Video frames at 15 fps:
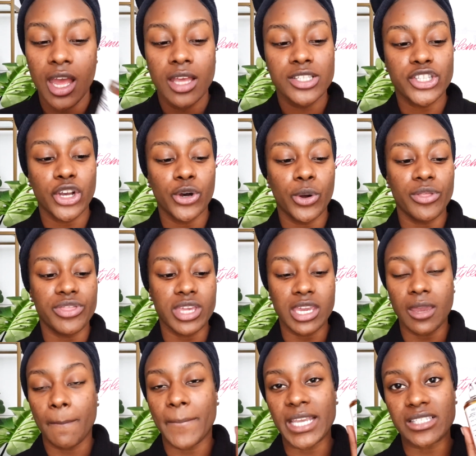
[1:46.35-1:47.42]
So
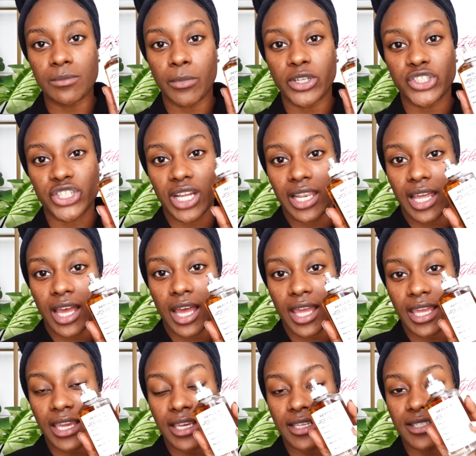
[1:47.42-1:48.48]
the Maison Margiela
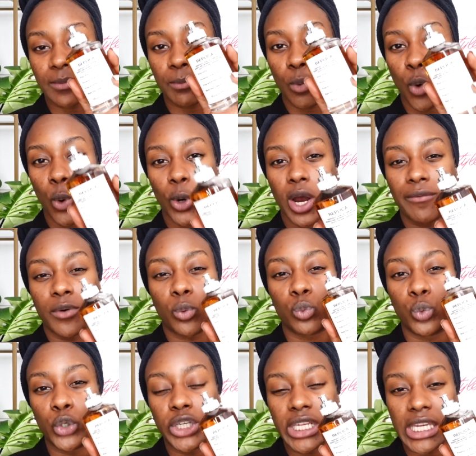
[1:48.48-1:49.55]
is more of a
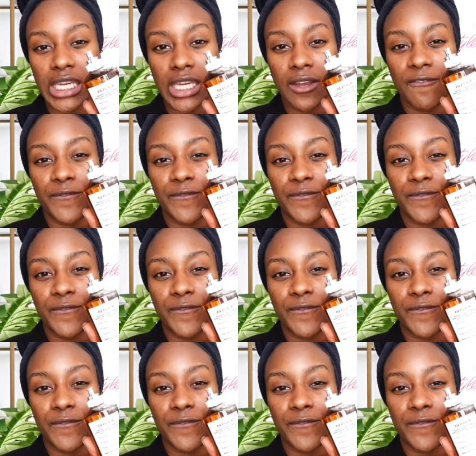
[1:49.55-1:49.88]
woody,